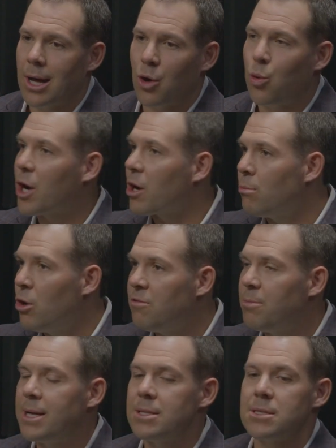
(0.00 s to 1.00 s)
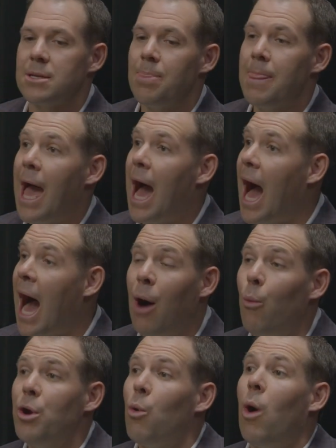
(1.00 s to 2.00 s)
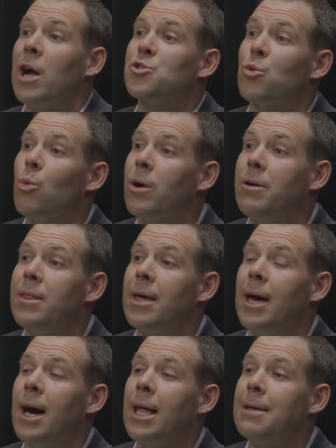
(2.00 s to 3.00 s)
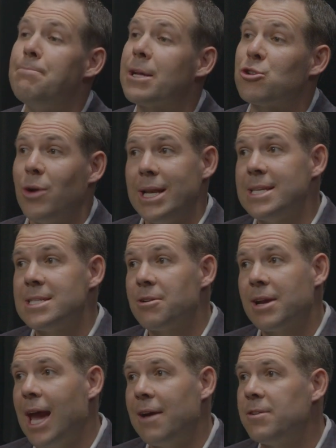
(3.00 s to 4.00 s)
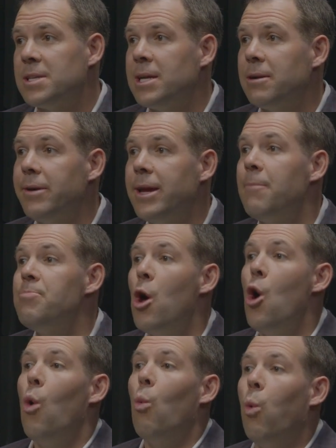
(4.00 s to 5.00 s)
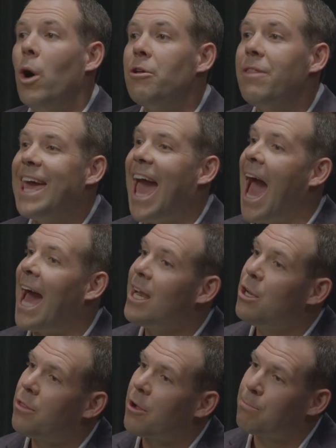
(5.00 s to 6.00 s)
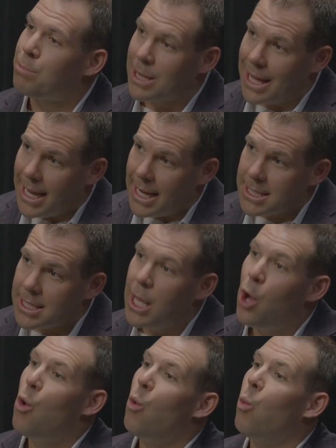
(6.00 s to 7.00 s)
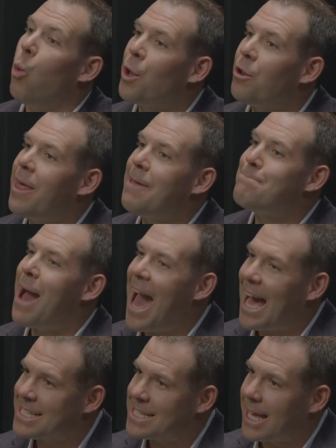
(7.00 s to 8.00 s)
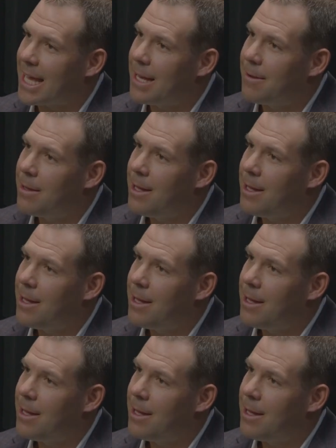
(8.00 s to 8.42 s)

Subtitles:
quicker movements? I want to watch when we're in the Olympic Training Center cafeteria, what are they adding to their plate? What are they passing?